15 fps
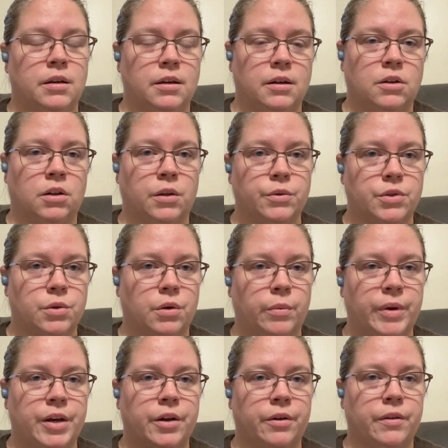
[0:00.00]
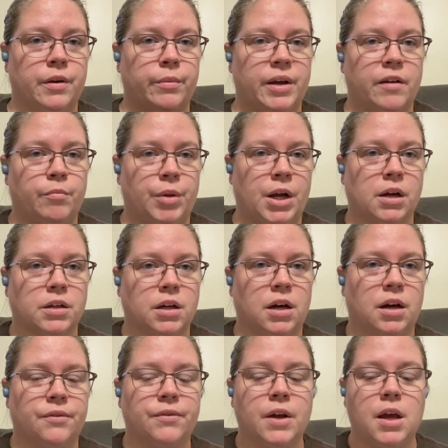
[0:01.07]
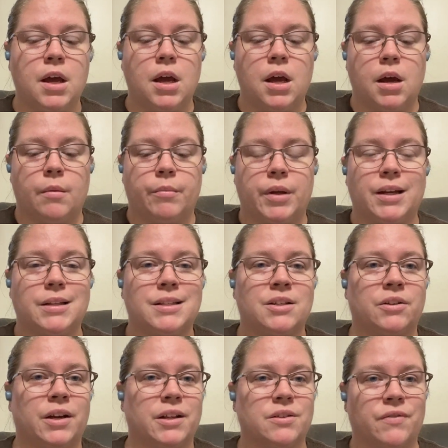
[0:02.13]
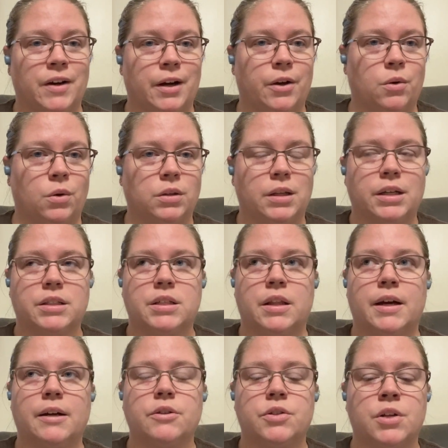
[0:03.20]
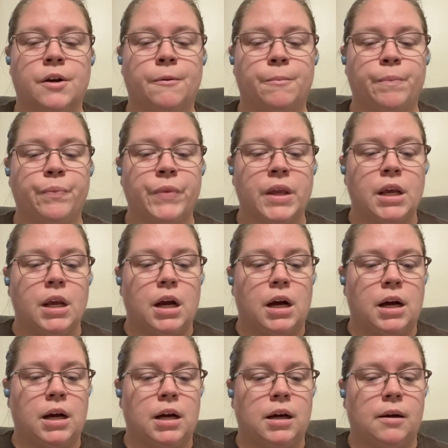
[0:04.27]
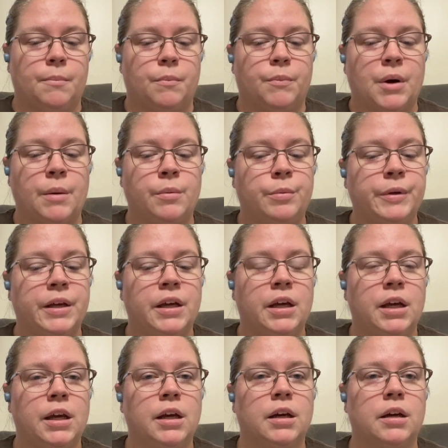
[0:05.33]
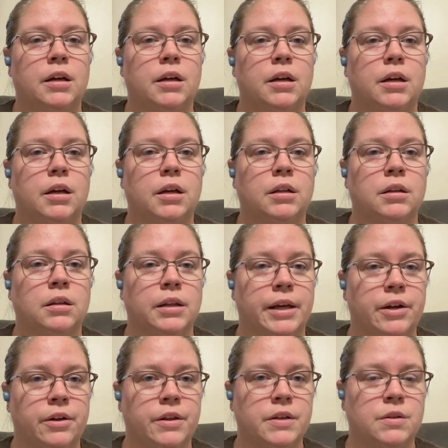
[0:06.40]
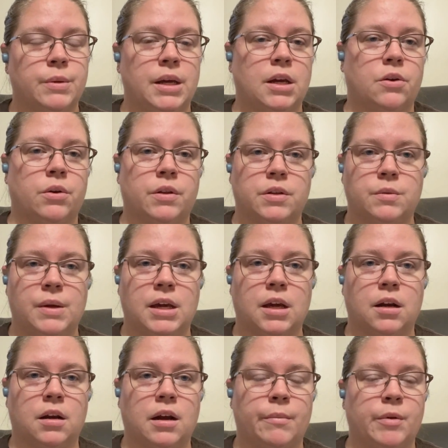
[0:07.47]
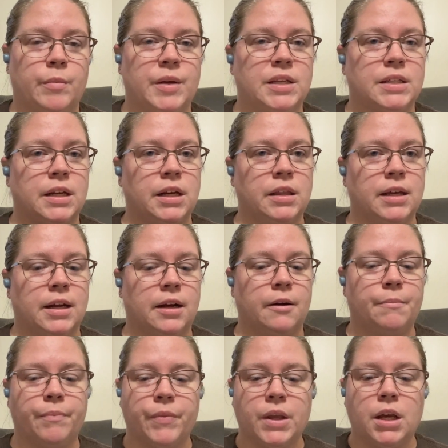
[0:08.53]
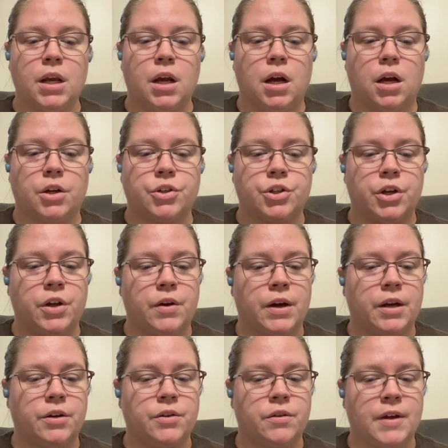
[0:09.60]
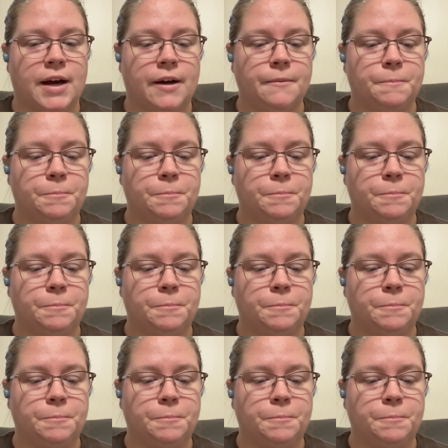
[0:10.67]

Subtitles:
close to a window that we have blocked off, but it still gets very cold next to that. So probably later this week or this weekend, I'm going to be setting that up. I'll show you how to do that.